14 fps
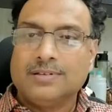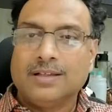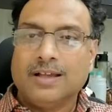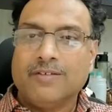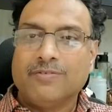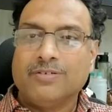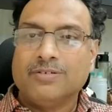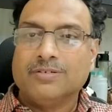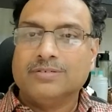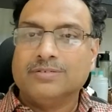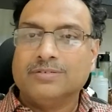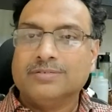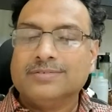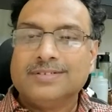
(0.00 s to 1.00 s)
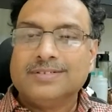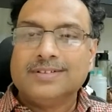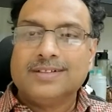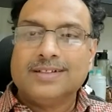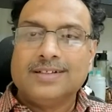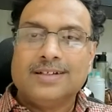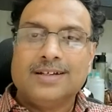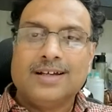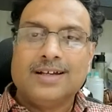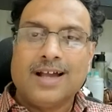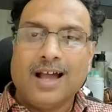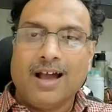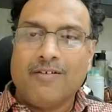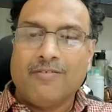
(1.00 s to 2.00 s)
if you
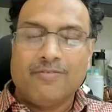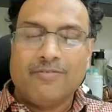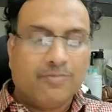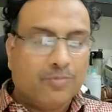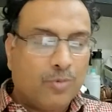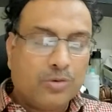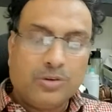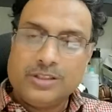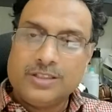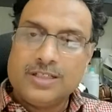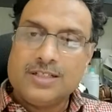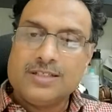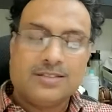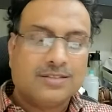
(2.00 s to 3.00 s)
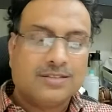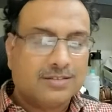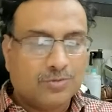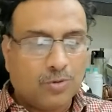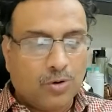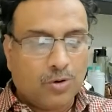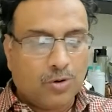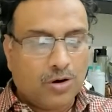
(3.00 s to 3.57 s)
have more questions, hold